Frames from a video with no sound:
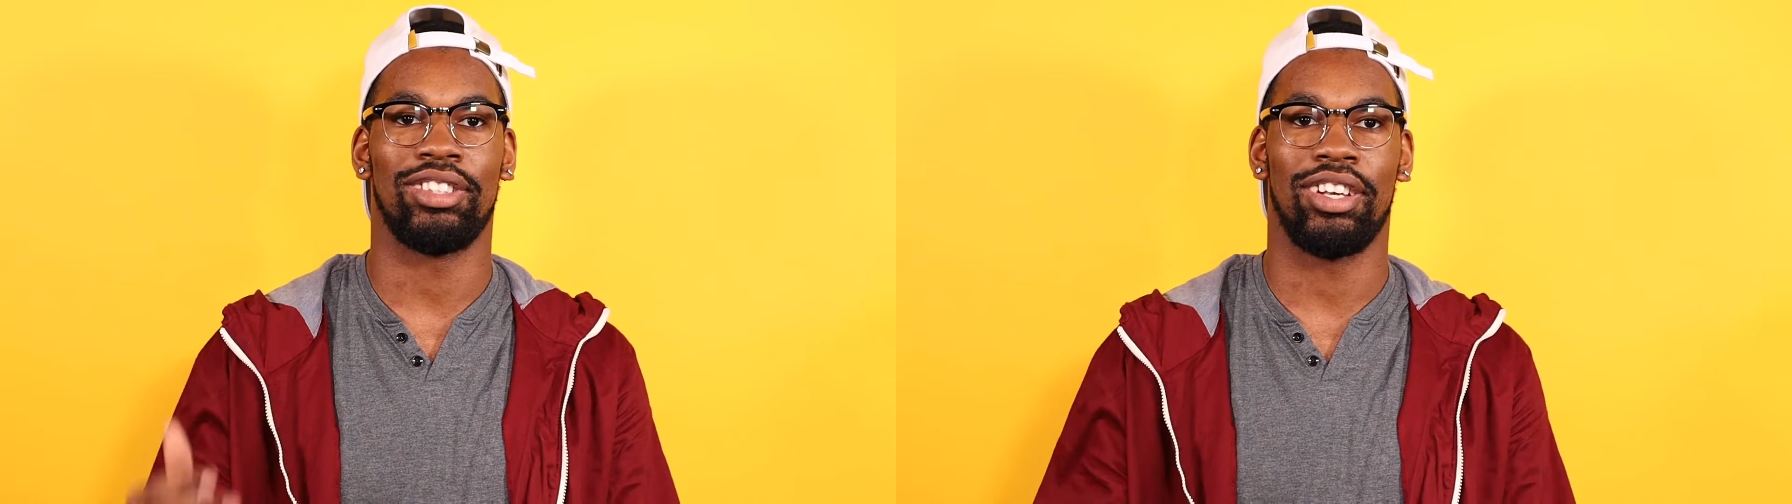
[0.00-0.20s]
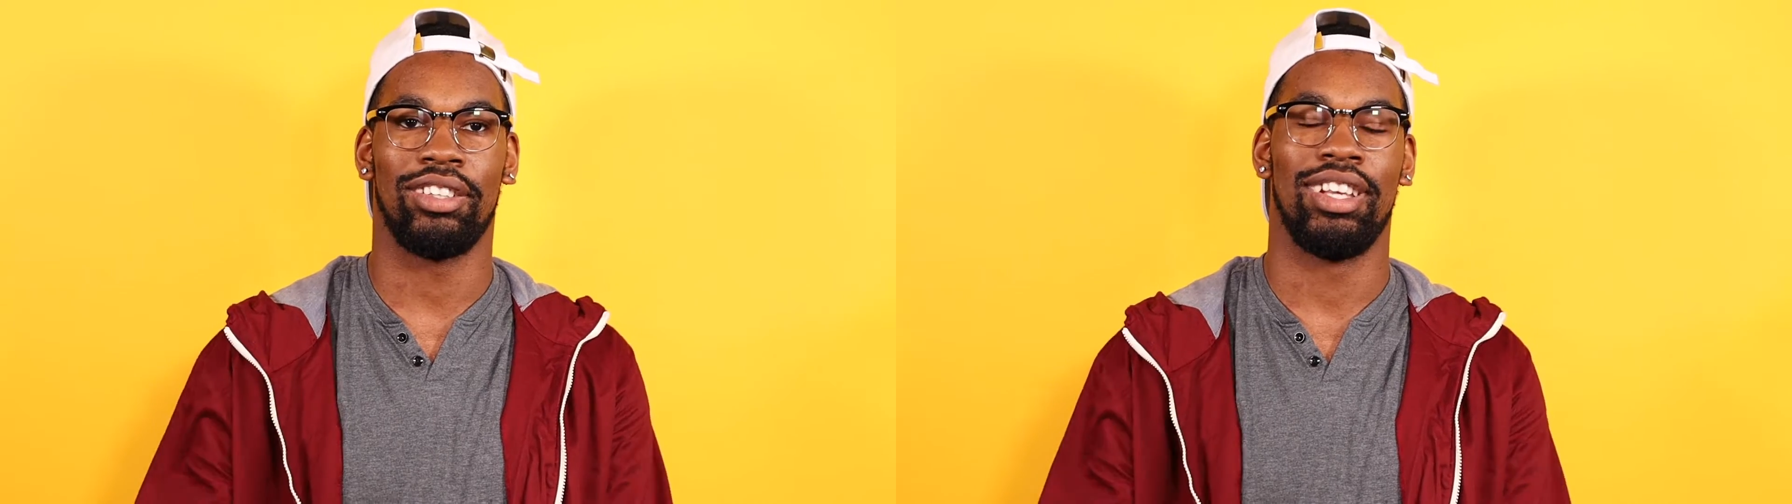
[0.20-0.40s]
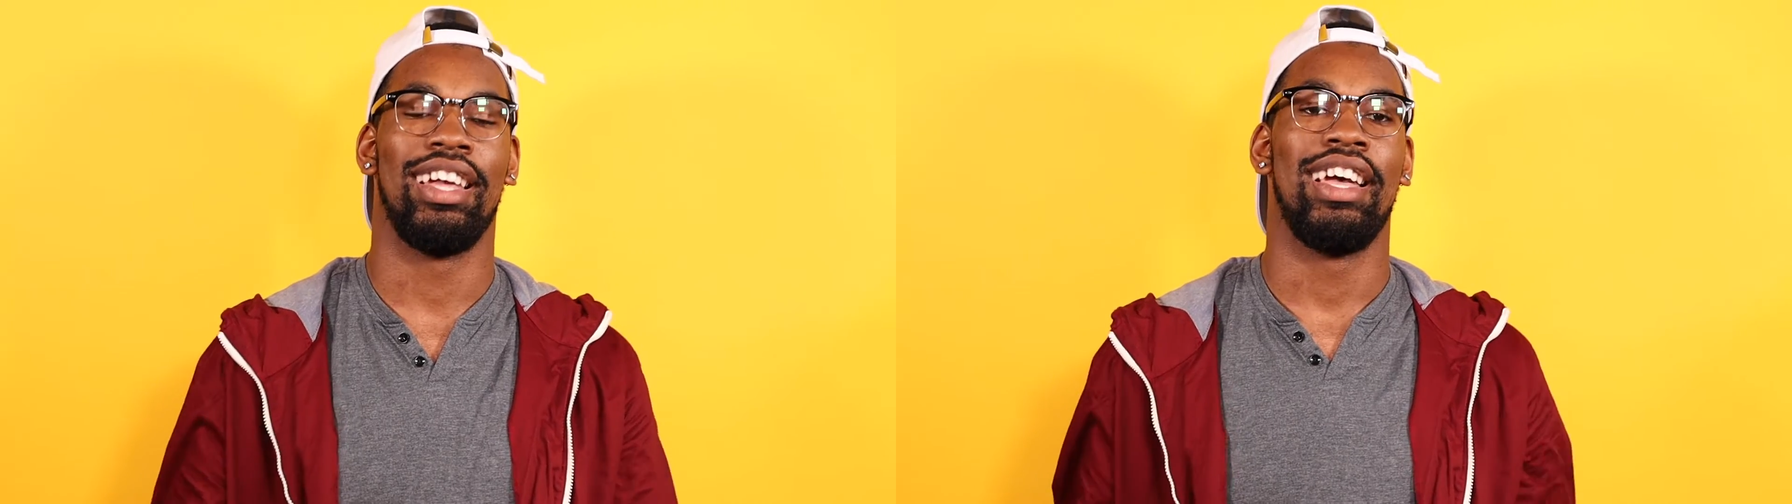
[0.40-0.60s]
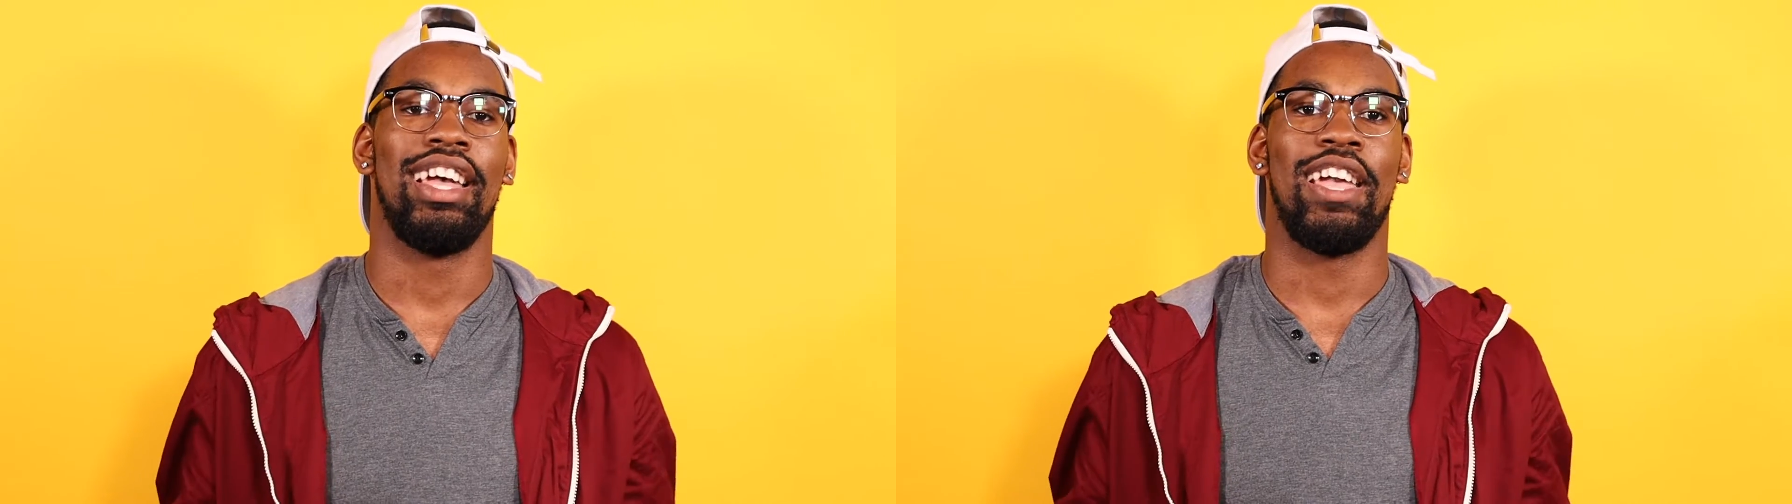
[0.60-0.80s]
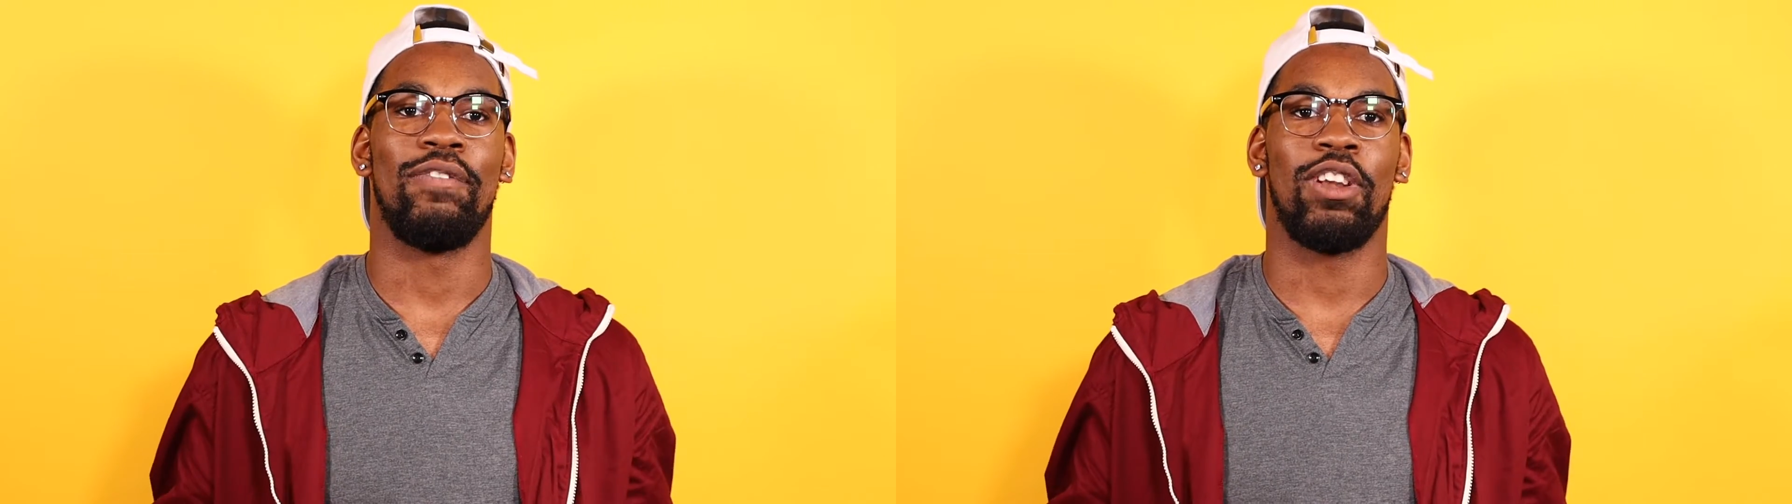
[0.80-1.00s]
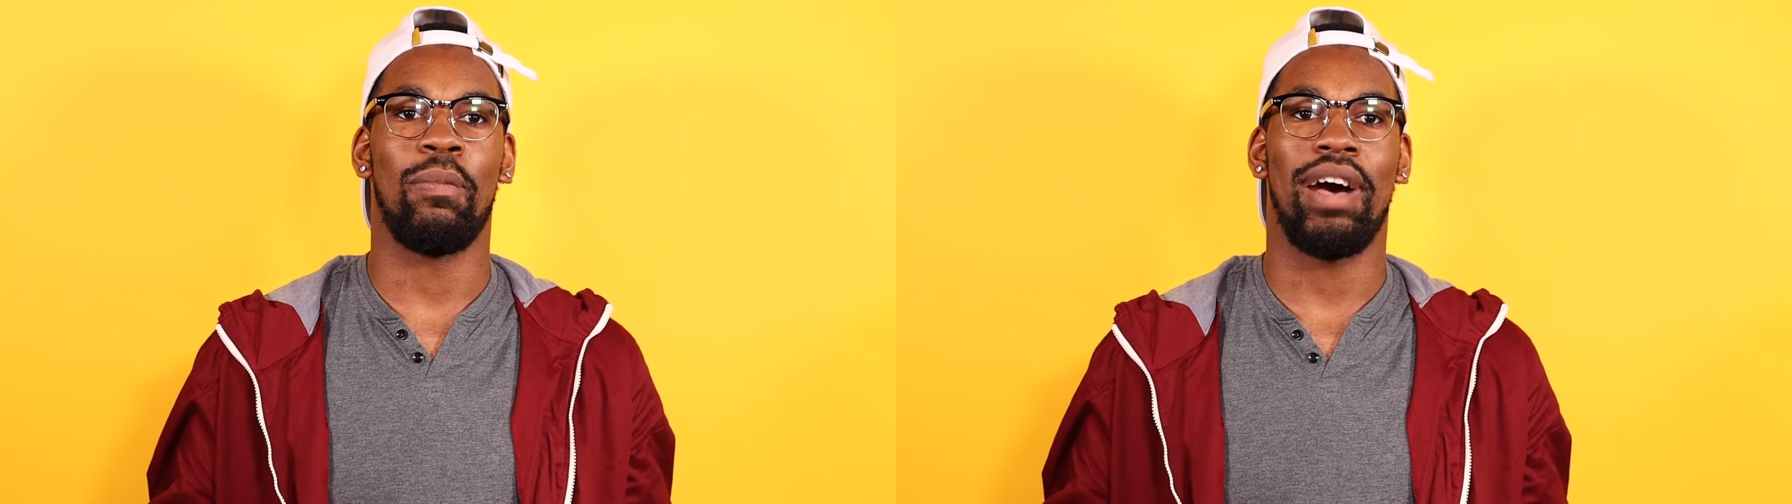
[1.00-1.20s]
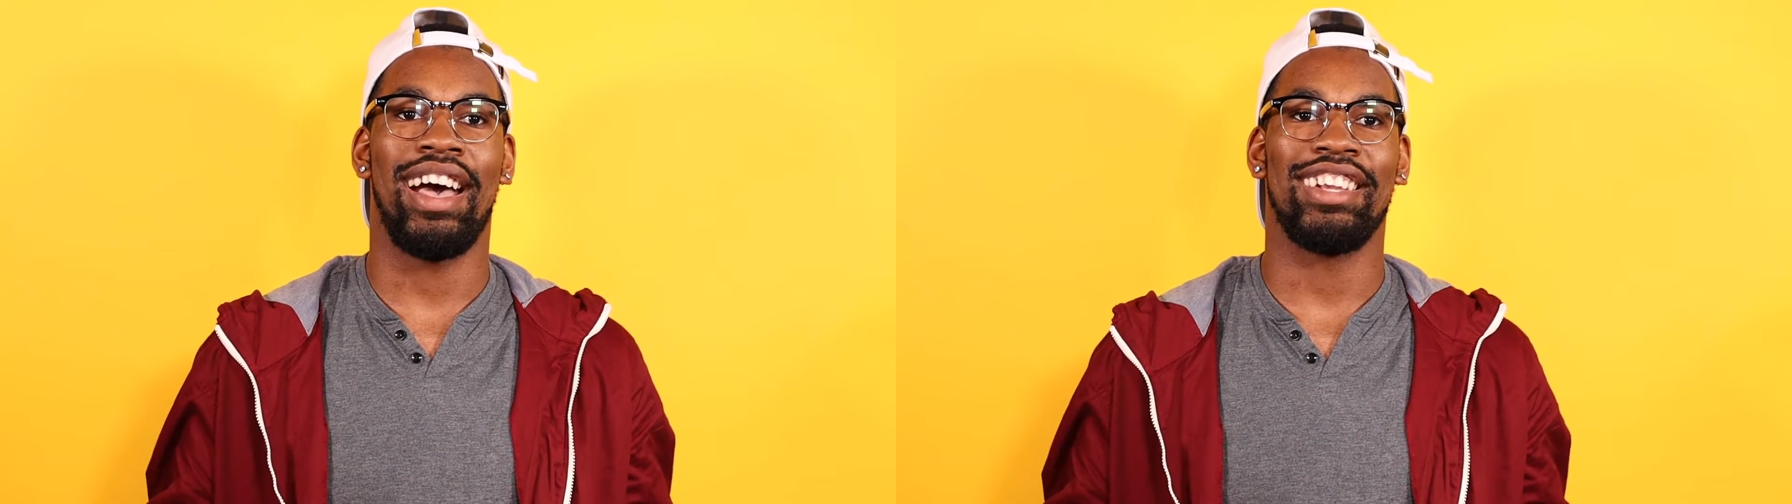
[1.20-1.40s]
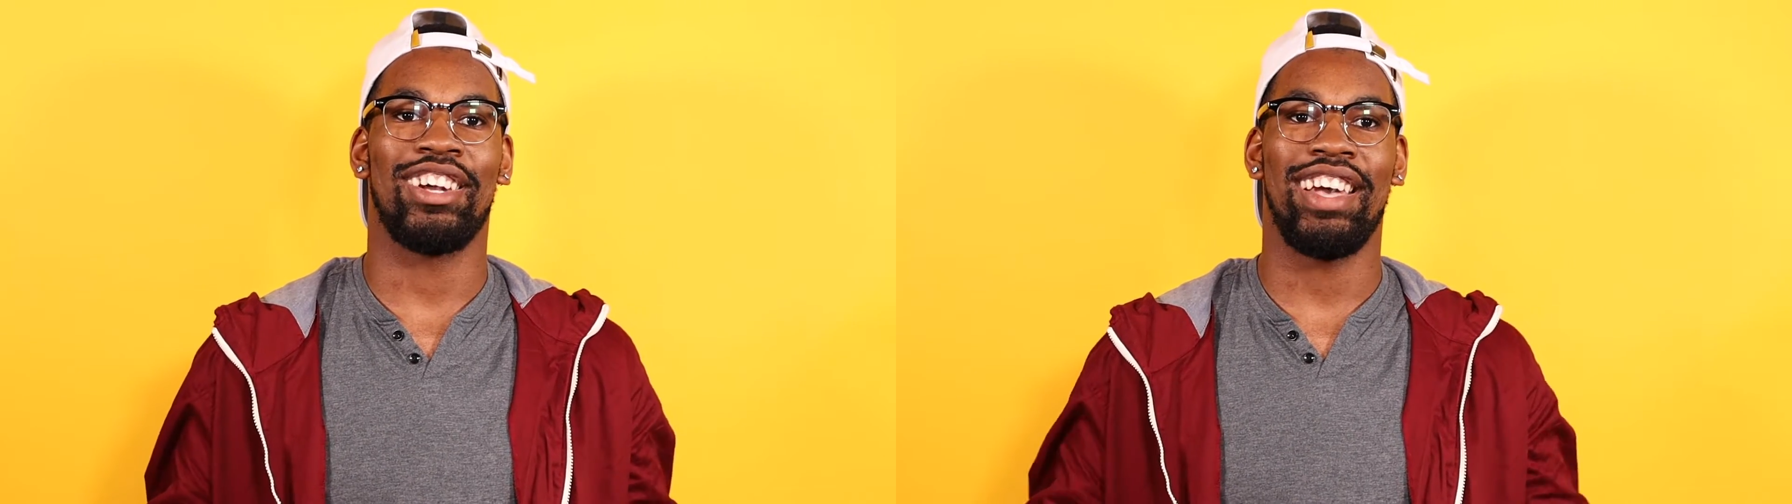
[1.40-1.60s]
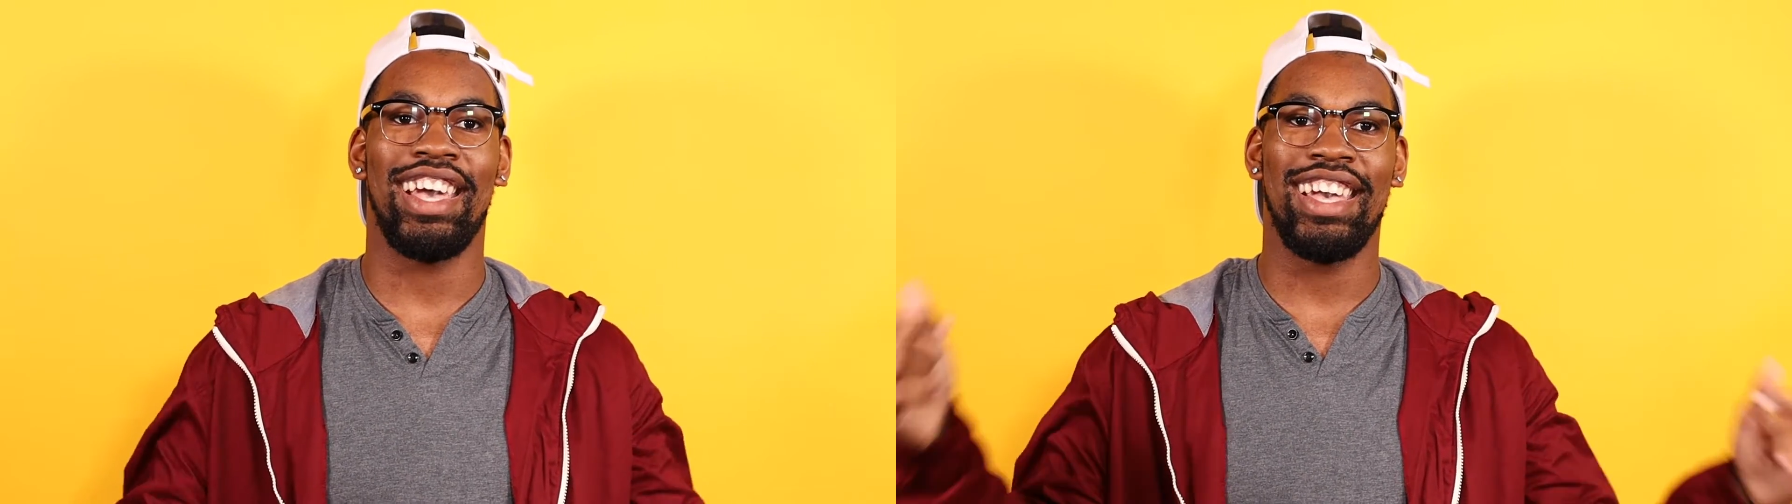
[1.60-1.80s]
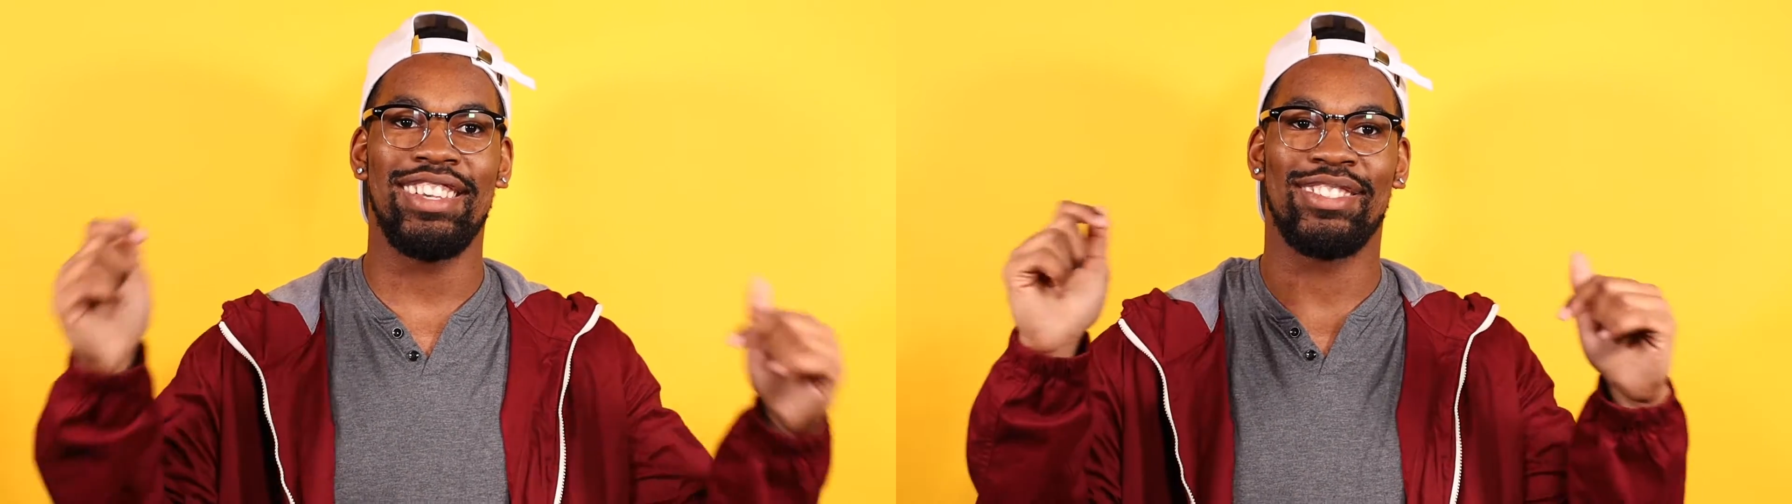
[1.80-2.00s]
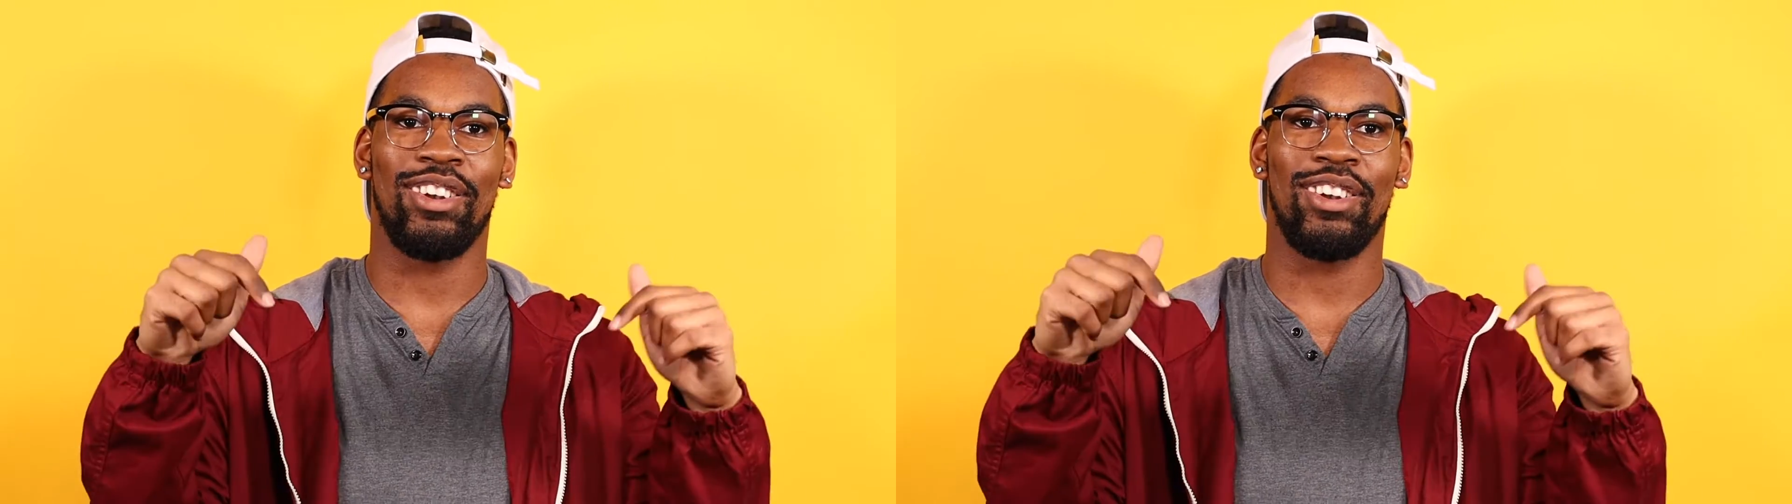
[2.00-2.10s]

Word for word: So if you don't mind, go ahead,